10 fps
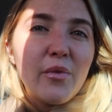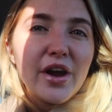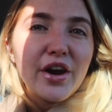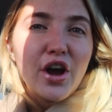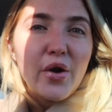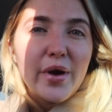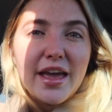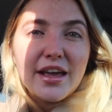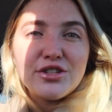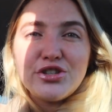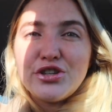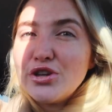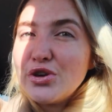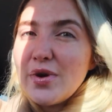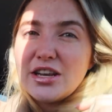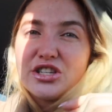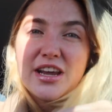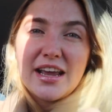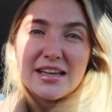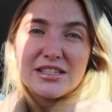we are going to
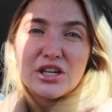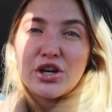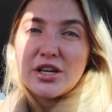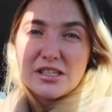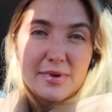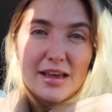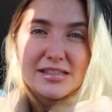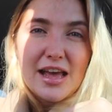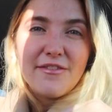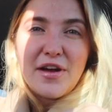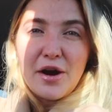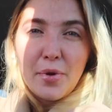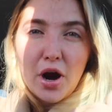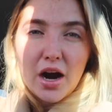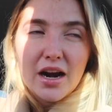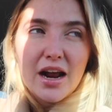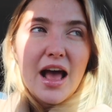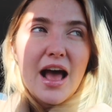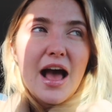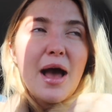Enchant Christmas at Fair Park.
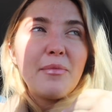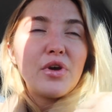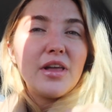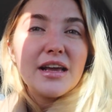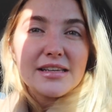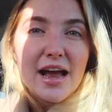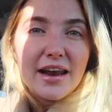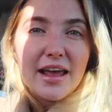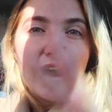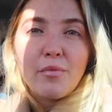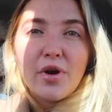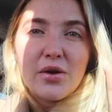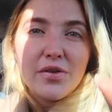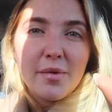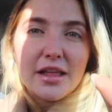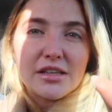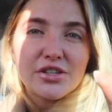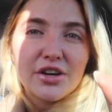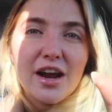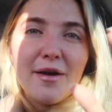I'm really excited. I'm working with them on
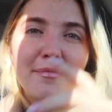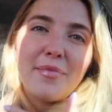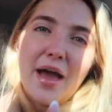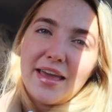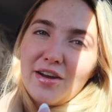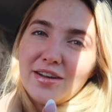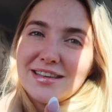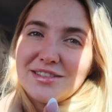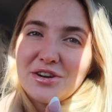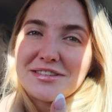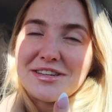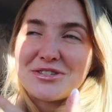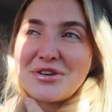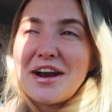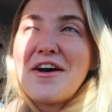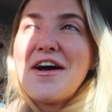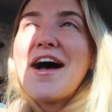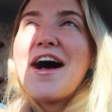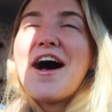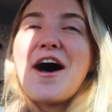Instagram. I cannot take the dog seriously right now.
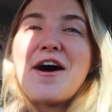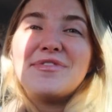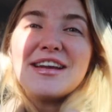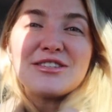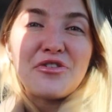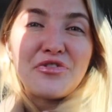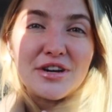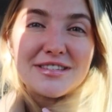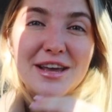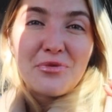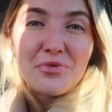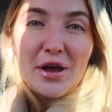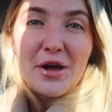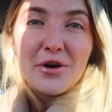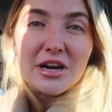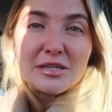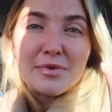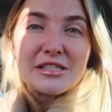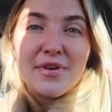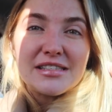Um, but it's our first like real
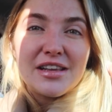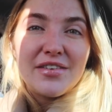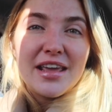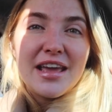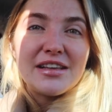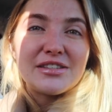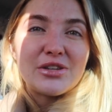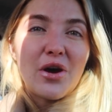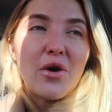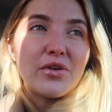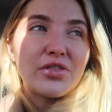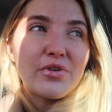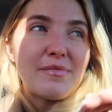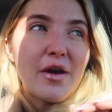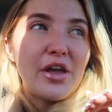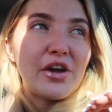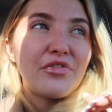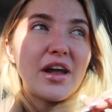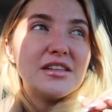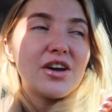Christmas festivity. So three of my really good
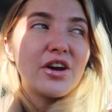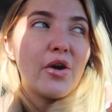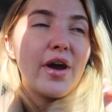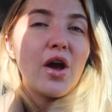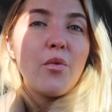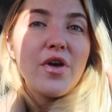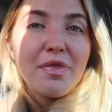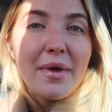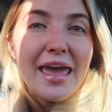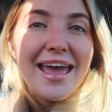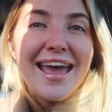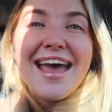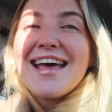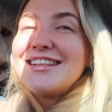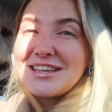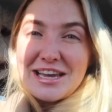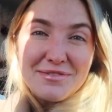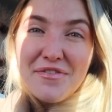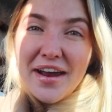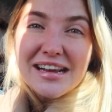friends are going with me. It's gonna
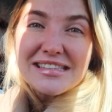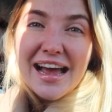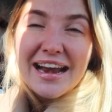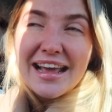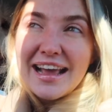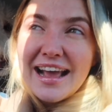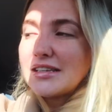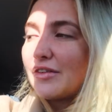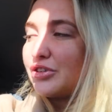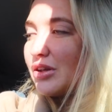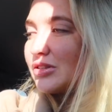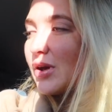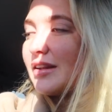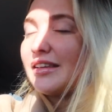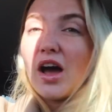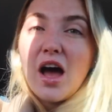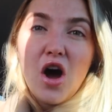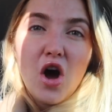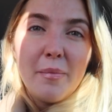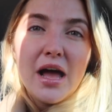be very exciting this afternoon. So I need to get
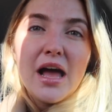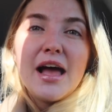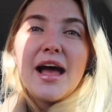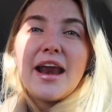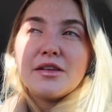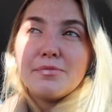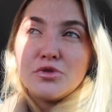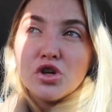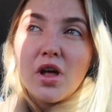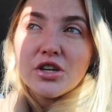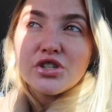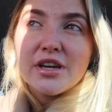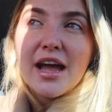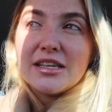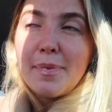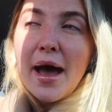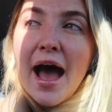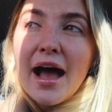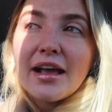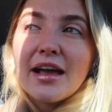home. I need to do laundry, I need to
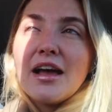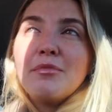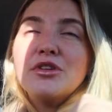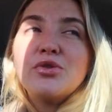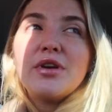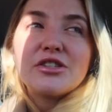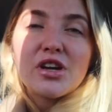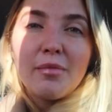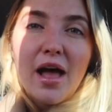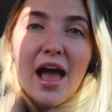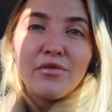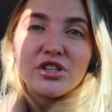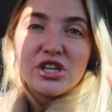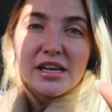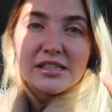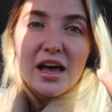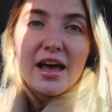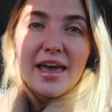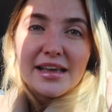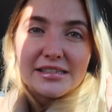pack. I'm gonna do an Instagram live with
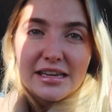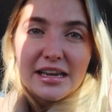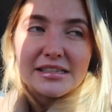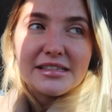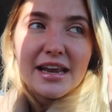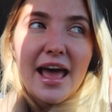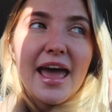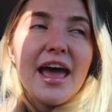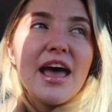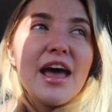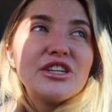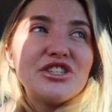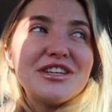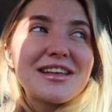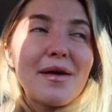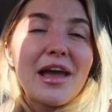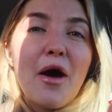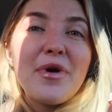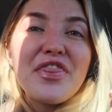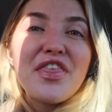Jessa Hastings today. She's coming
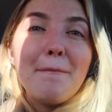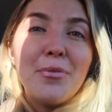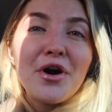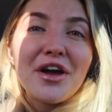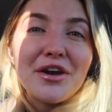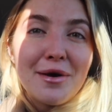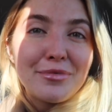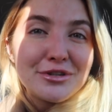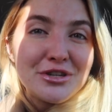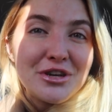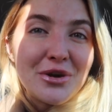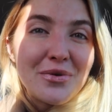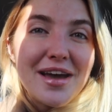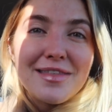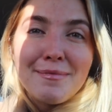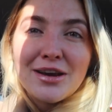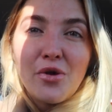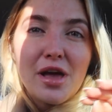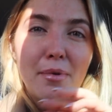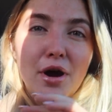out with book number two in the
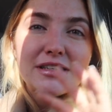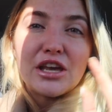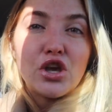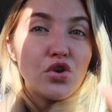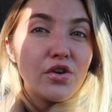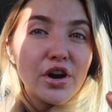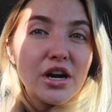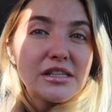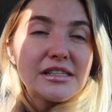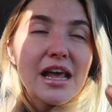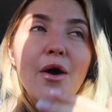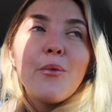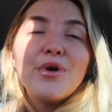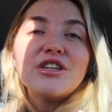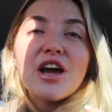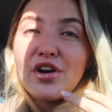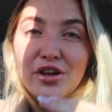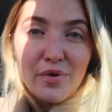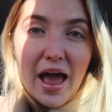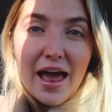Magnolia Parks like universe, which I've
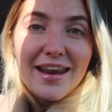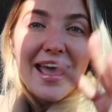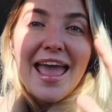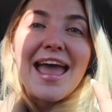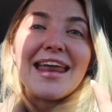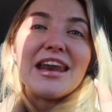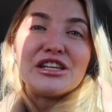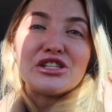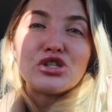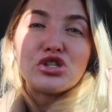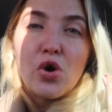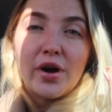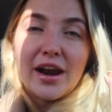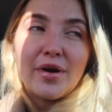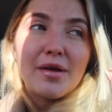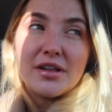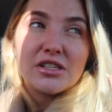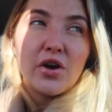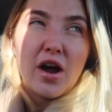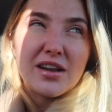already read and it is so good. I read it
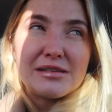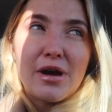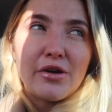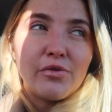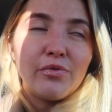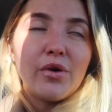months ago. I honestly might re